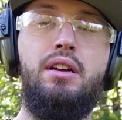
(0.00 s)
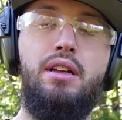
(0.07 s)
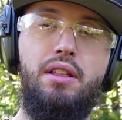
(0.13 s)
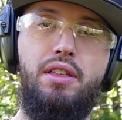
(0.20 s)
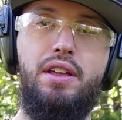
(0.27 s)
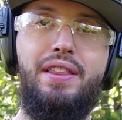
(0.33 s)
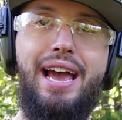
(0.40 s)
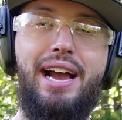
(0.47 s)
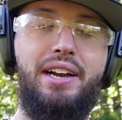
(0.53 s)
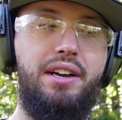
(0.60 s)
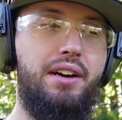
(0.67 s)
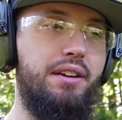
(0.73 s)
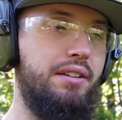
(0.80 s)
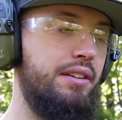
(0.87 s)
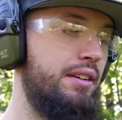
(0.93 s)
than that
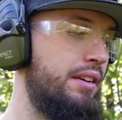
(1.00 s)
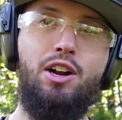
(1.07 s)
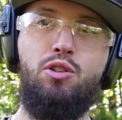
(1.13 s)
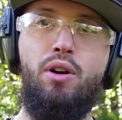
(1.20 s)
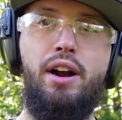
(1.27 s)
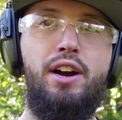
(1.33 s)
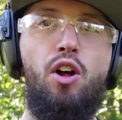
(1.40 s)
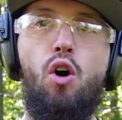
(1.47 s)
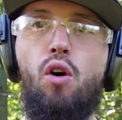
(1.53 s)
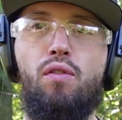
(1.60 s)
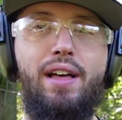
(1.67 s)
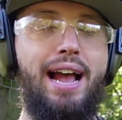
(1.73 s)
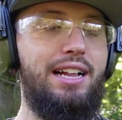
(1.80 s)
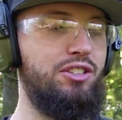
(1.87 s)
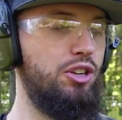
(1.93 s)
gun. I credit all of
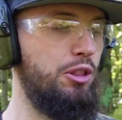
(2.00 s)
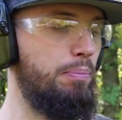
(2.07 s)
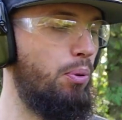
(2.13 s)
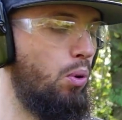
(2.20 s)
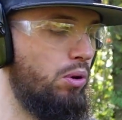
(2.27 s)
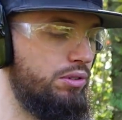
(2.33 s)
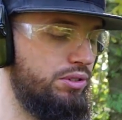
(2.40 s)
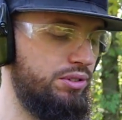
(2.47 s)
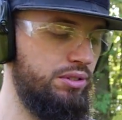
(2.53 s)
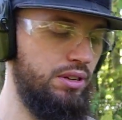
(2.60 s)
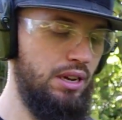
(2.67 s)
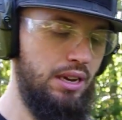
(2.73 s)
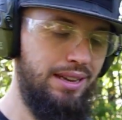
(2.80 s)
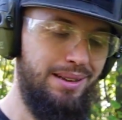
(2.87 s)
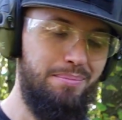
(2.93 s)
that to the ports.
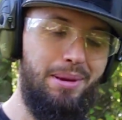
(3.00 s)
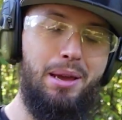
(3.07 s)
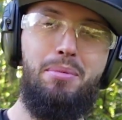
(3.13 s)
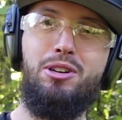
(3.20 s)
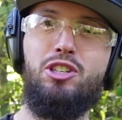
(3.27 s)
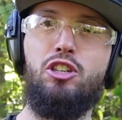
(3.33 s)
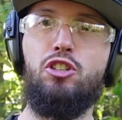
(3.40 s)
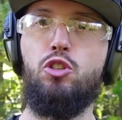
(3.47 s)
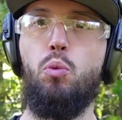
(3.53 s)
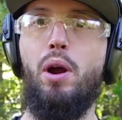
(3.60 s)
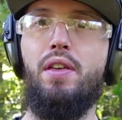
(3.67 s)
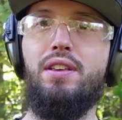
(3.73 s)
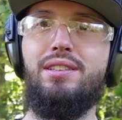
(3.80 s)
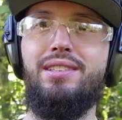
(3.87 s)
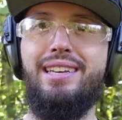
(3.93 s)
Maybe it's just the way
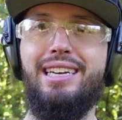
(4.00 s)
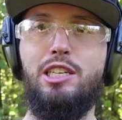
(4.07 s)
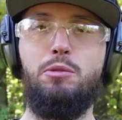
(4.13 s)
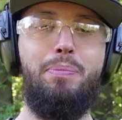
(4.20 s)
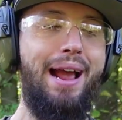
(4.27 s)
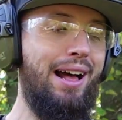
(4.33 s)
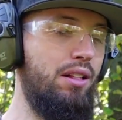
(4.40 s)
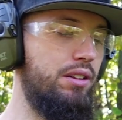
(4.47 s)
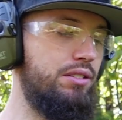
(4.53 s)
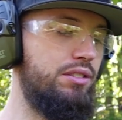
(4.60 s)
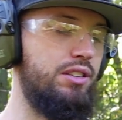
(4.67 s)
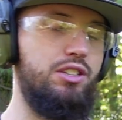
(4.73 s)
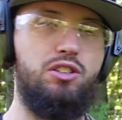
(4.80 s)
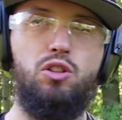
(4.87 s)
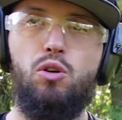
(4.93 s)
this thing is
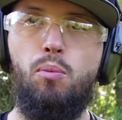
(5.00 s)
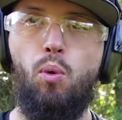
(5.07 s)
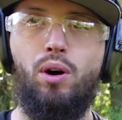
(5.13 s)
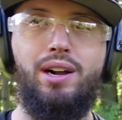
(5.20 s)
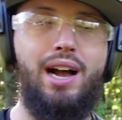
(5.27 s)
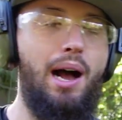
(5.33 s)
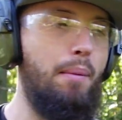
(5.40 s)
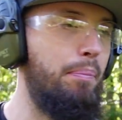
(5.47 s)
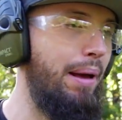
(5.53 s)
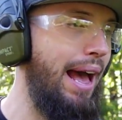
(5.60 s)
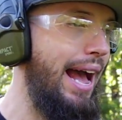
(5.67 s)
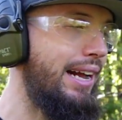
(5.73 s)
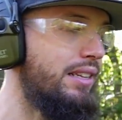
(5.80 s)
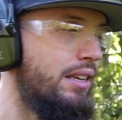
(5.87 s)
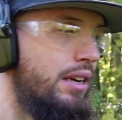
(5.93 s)
balanced. It's a little more
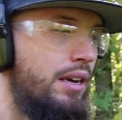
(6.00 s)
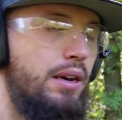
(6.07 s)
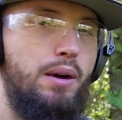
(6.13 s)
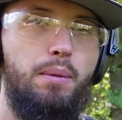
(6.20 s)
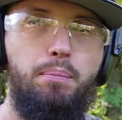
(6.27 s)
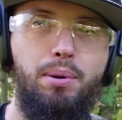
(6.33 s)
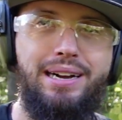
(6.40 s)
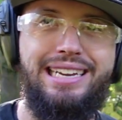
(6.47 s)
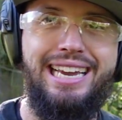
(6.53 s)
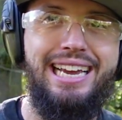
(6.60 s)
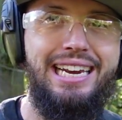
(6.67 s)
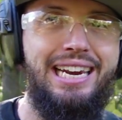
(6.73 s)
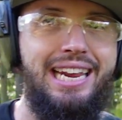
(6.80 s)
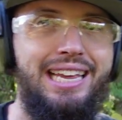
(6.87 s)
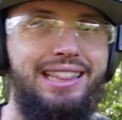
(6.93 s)
compact, but
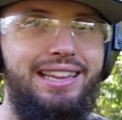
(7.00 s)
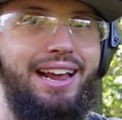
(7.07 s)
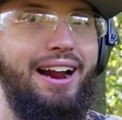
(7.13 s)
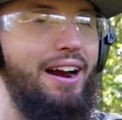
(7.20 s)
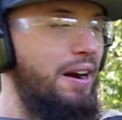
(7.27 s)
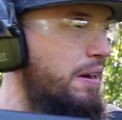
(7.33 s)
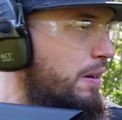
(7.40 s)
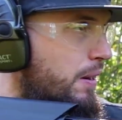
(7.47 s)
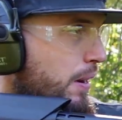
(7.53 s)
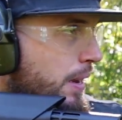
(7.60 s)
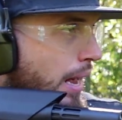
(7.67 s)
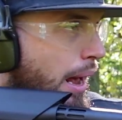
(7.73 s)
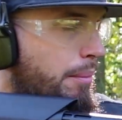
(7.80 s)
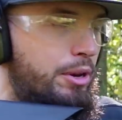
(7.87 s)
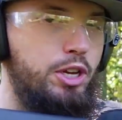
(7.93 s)
getting in there,
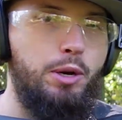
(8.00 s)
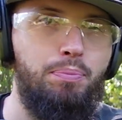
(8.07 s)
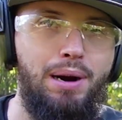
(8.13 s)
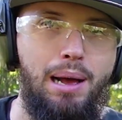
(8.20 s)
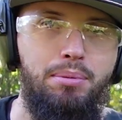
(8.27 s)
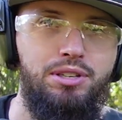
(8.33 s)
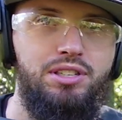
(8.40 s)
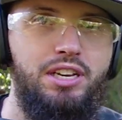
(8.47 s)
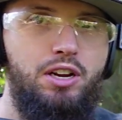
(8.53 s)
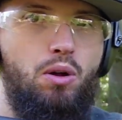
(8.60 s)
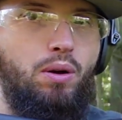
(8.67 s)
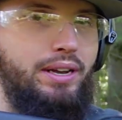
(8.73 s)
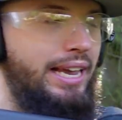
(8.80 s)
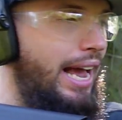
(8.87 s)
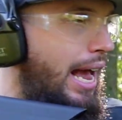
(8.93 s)
I mean, you could probably see it
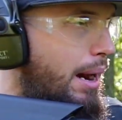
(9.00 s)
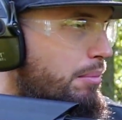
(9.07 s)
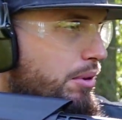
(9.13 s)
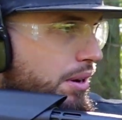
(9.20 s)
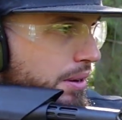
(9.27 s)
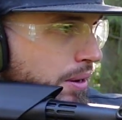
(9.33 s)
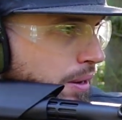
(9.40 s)
on camera,